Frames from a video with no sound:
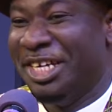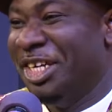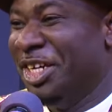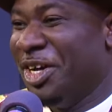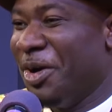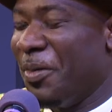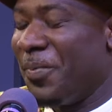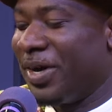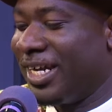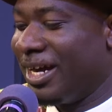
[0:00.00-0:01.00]
you know?
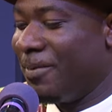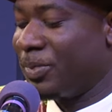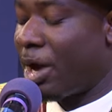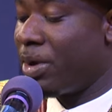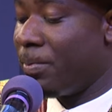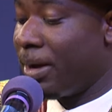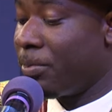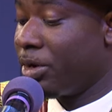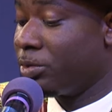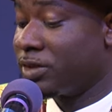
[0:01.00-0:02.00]
But I
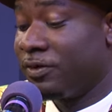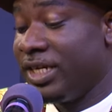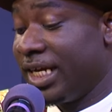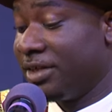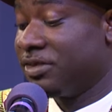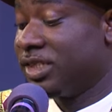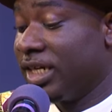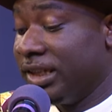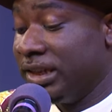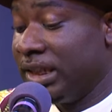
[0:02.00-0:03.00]
remember it was for Native
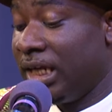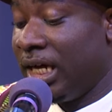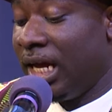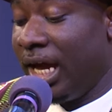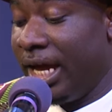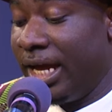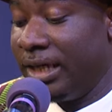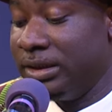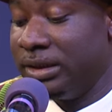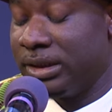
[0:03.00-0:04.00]
Son,
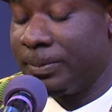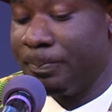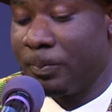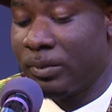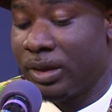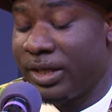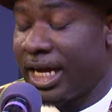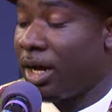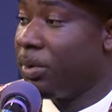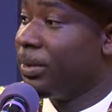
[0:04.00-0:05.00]
and the
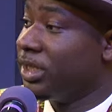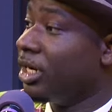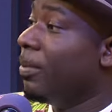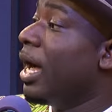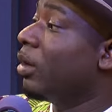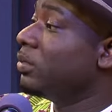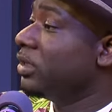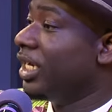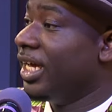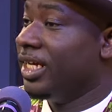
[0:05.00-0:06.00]
album had come out,
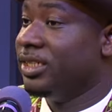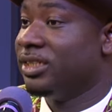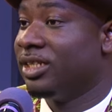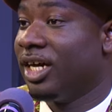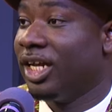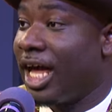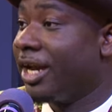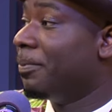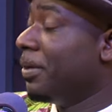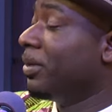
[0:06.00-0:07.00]
and a
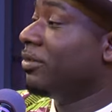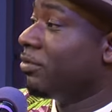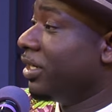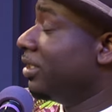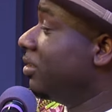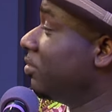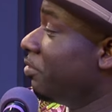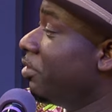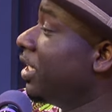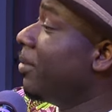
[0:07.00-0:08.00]
lot of people have written
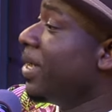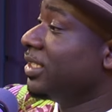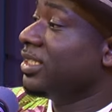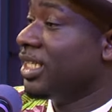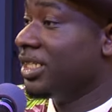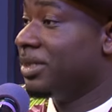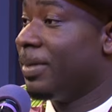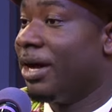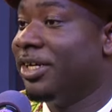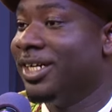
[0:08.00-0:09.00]
really amazing things
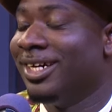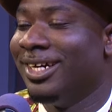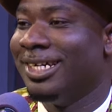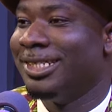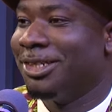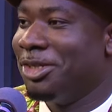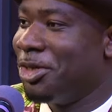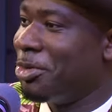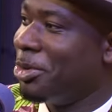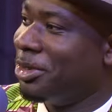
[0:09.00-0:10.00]
about it. So, you
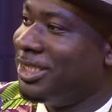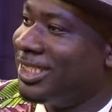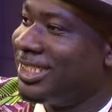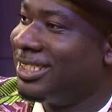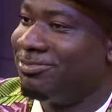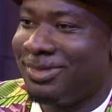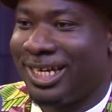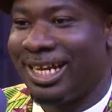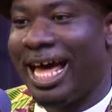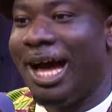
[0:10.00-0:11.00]
know, we were on this
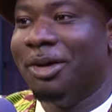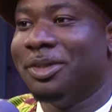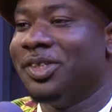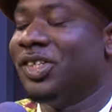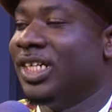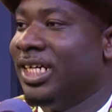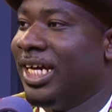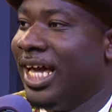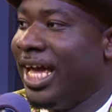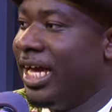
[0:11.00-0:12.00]
cloud,
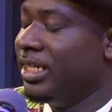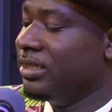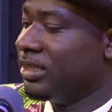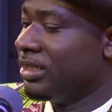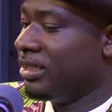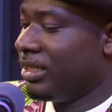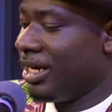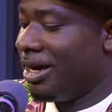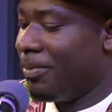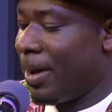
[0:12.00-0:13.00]
and
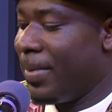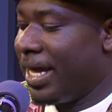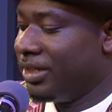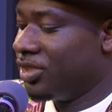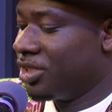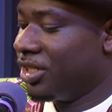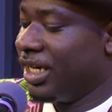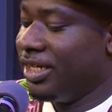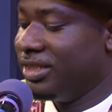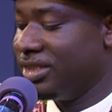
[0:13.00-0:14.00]
my manager
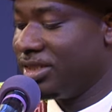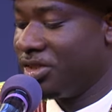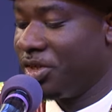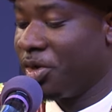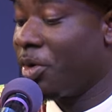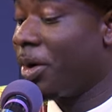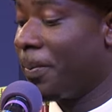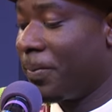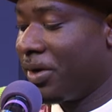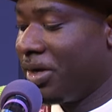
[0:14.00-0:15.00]
in
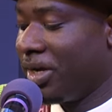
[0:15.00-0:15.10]
Europe